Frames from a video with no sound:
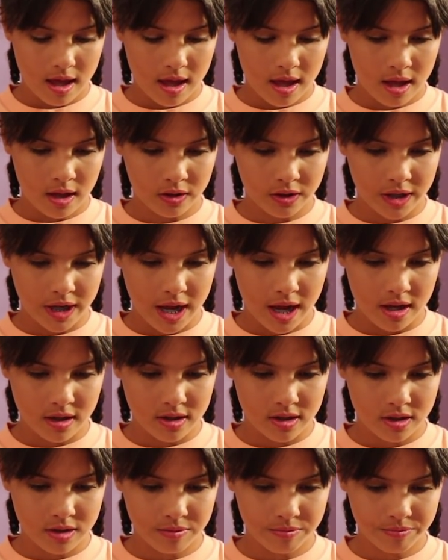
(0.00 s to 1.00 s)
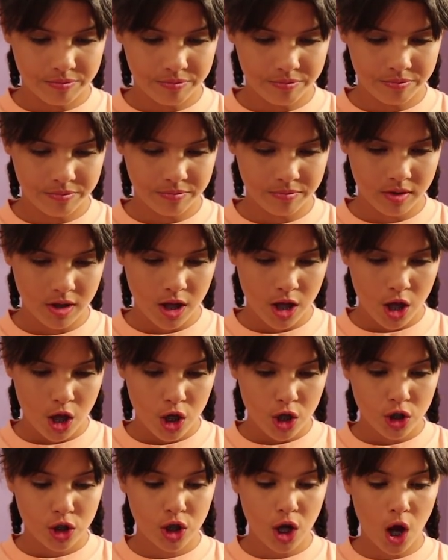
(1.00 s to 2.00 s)
LDS.
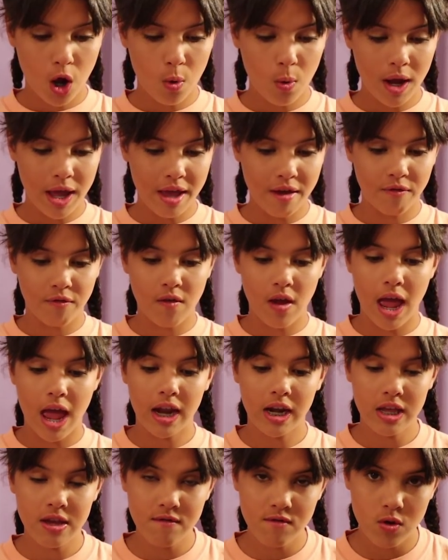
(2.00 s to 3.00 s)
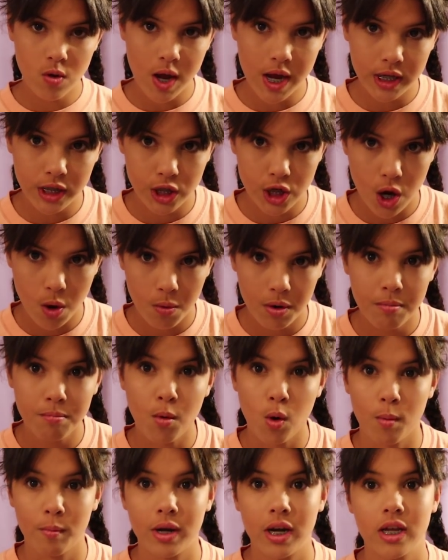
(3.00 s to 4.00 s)
So, if any of you guys know what a
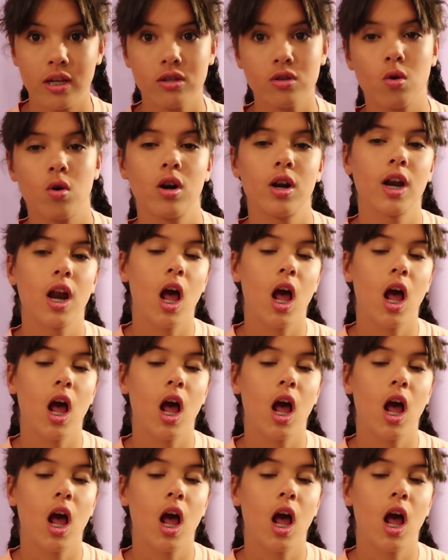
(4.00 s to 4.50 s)
Mormon is or